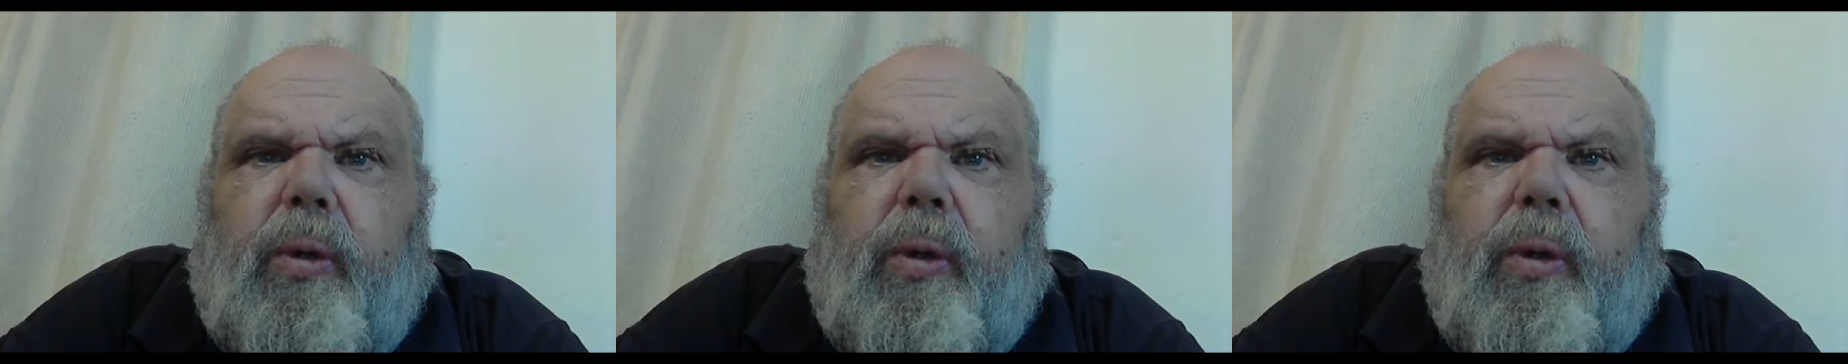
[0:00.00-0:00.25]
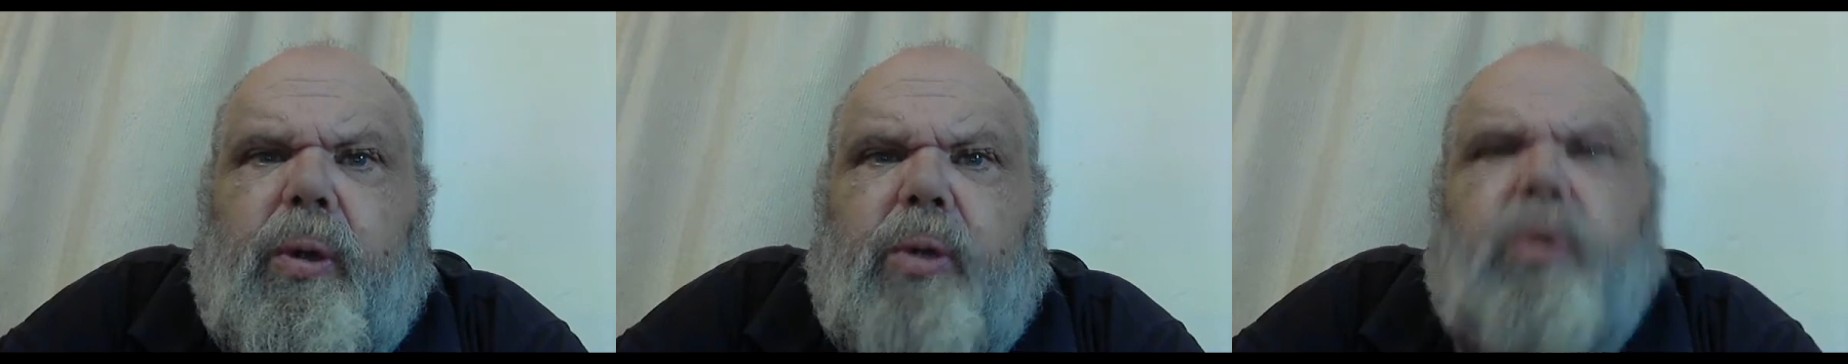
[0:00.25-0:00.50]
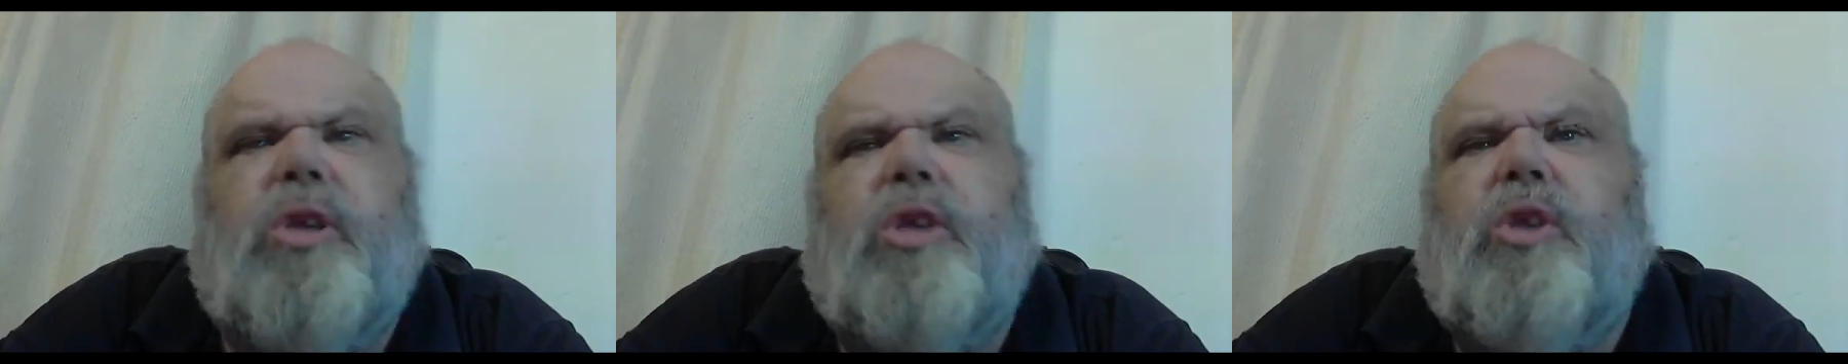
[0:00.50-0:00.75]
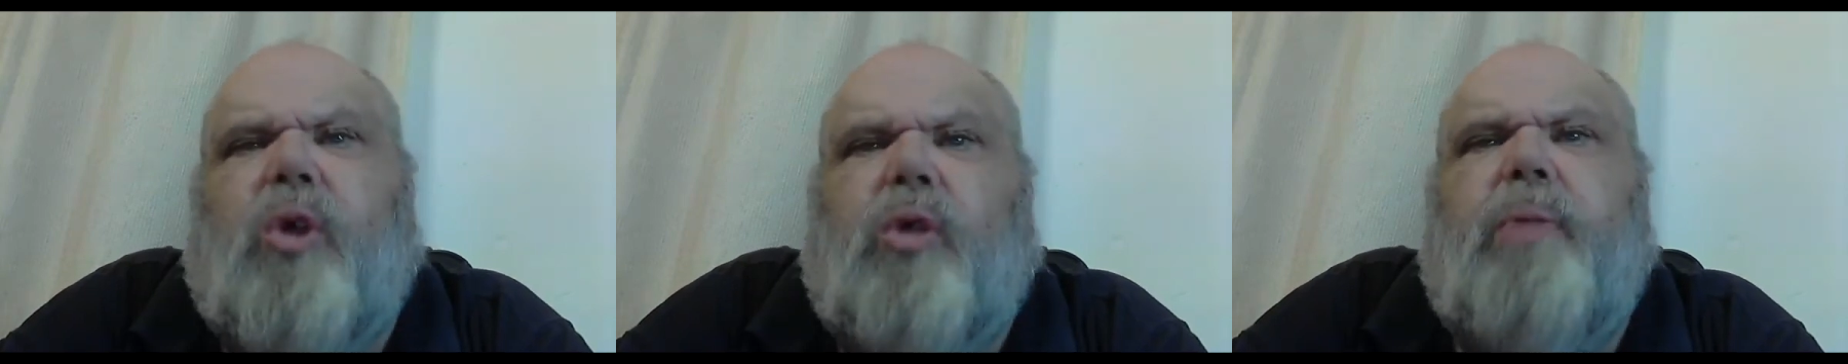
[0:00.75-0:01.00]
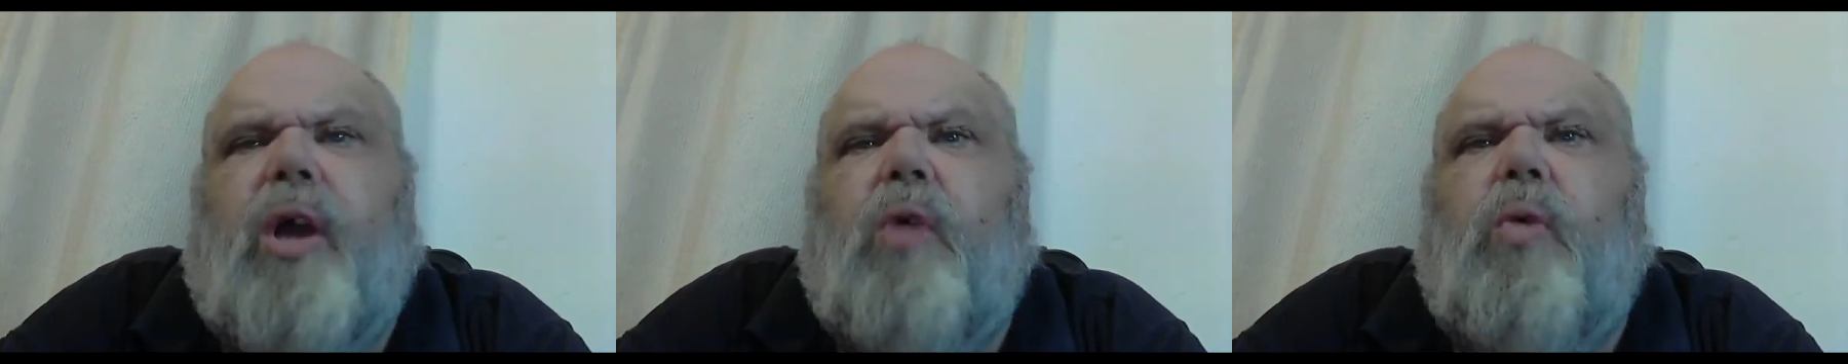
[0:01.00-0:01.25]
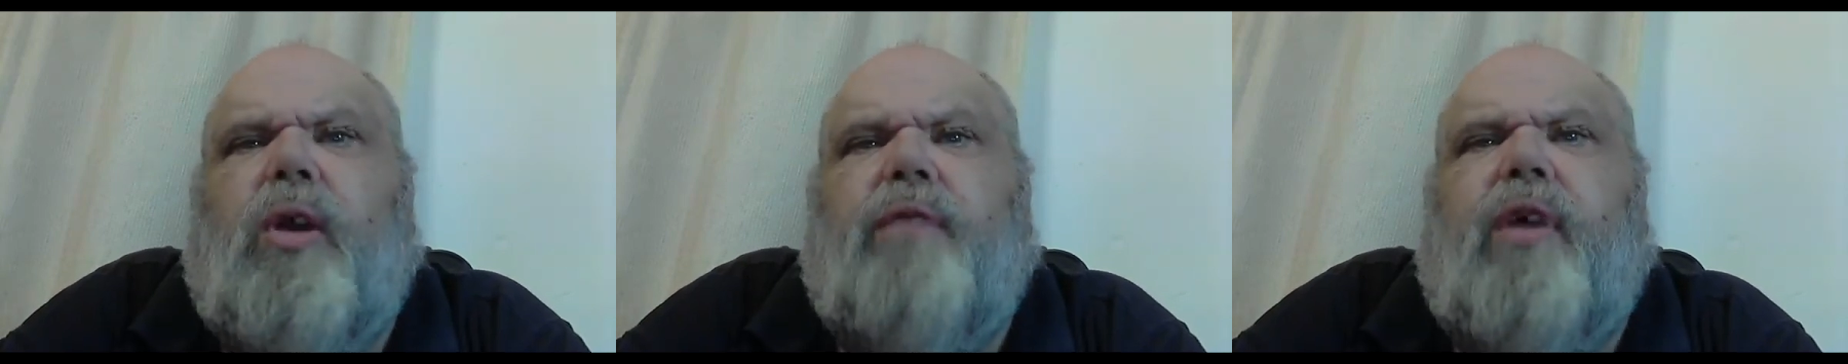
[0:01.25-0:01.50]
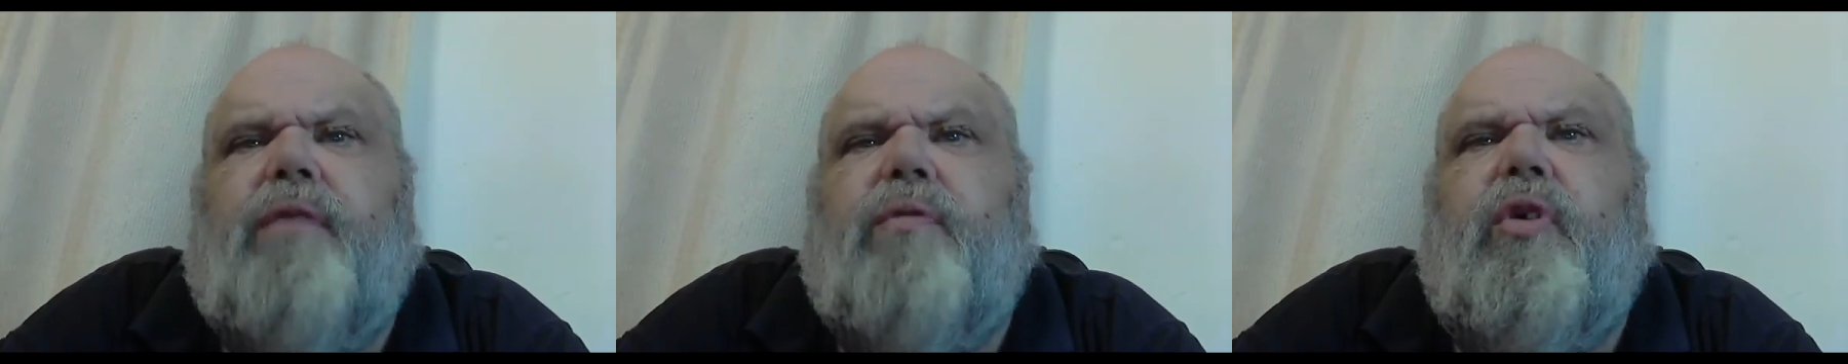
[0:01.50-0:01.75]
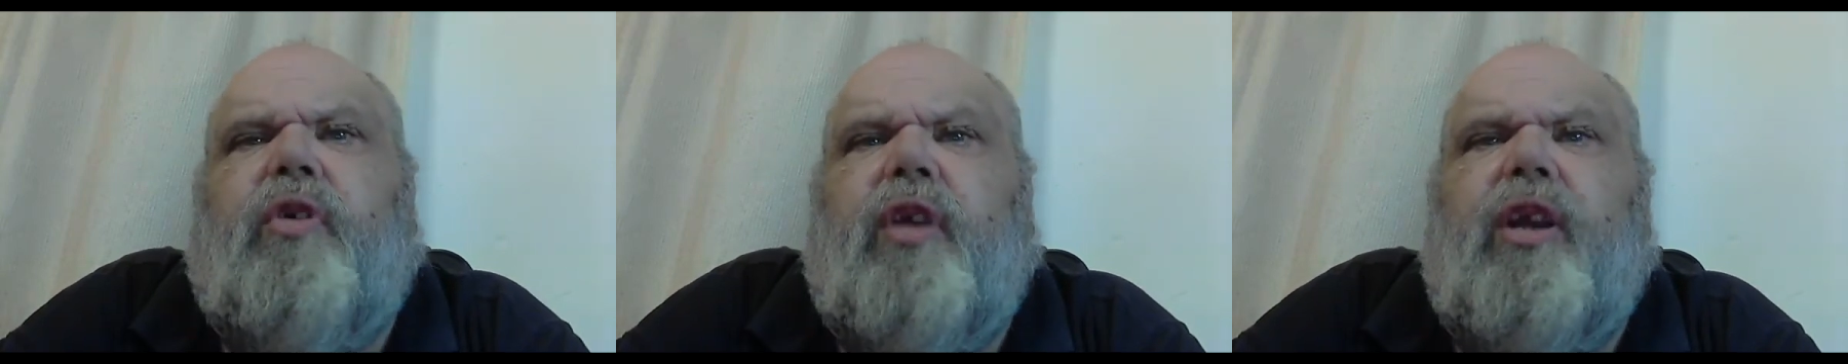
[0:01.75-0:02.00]
You just told me I qualify for a
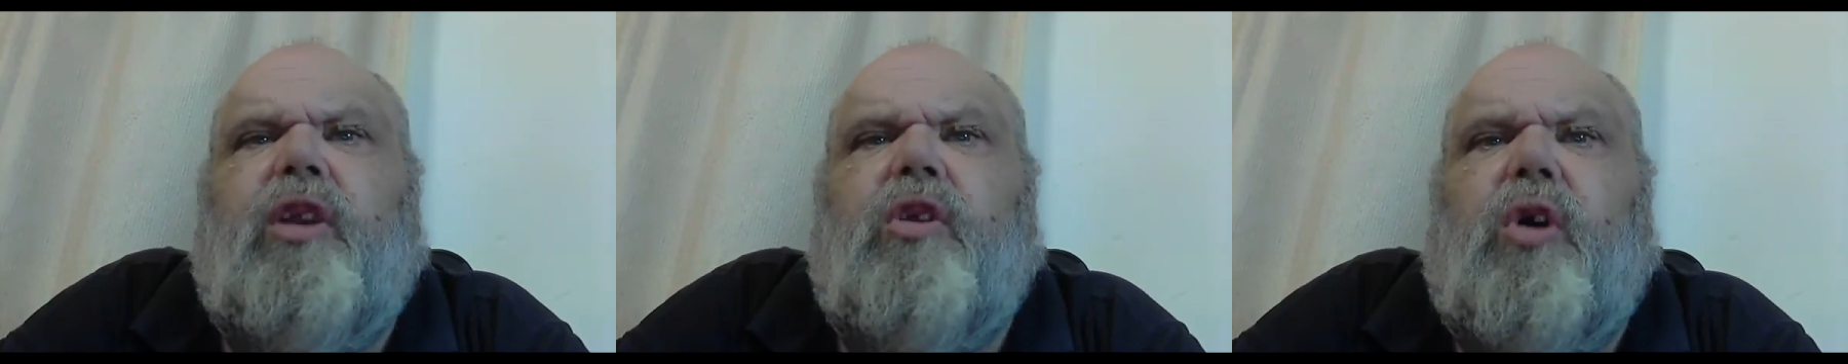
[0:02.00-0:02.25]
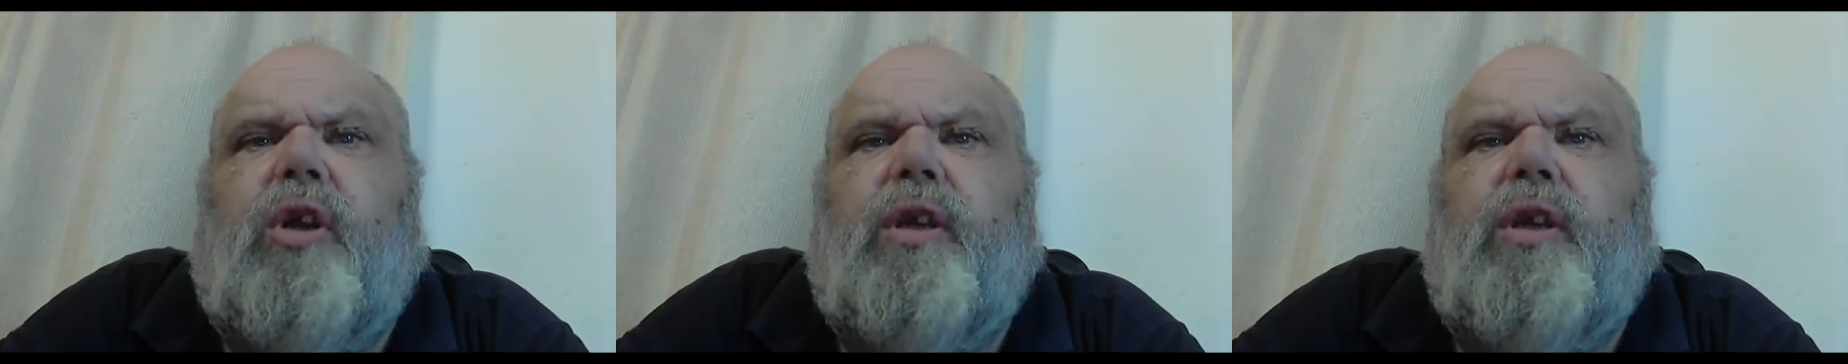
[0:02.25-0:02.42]
credit card.